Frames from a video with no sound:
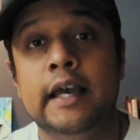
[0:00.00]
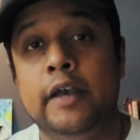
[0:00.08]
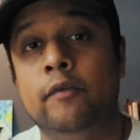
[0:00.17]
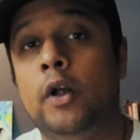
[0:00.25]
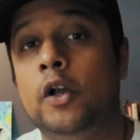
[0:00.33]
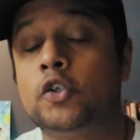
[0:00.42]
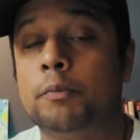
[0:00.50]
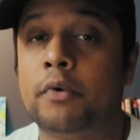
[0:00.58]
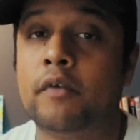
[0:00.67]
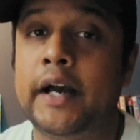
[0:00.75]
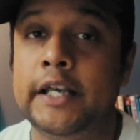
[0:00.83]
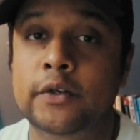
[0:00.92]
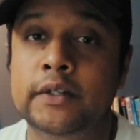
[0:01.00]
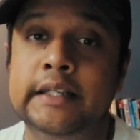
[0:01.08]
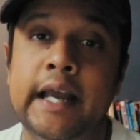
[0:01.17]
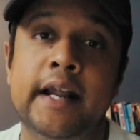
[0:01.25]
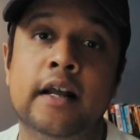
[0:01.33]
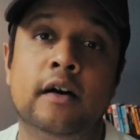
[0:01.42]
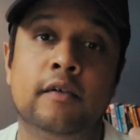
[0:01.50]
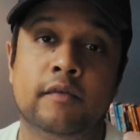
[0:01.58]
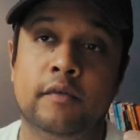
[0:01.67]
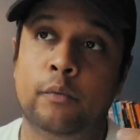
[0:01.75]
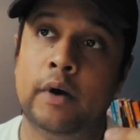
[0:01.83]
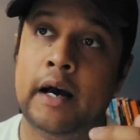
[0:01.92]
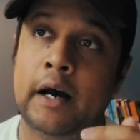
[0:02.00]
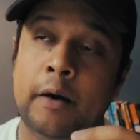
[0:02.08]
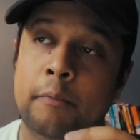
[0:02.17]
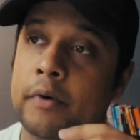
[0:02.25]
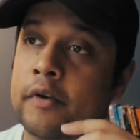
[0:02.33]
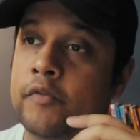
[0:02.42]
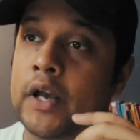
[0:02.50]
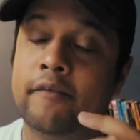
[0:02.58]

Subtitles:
It will also provide you data if